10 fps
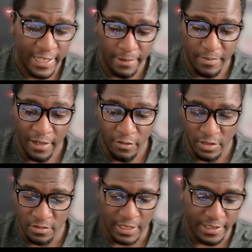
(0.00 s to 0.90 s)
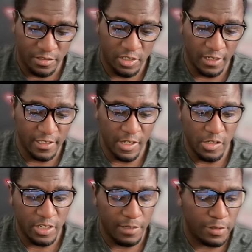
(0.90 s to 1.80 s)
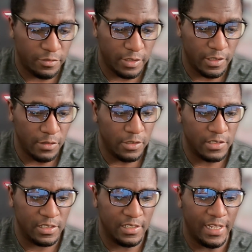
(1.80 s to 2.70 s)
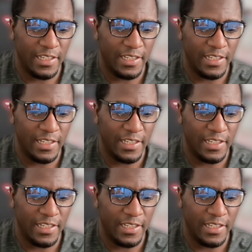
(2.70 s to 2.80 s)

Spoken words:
They kept that one like tucked in the chamber for the longest.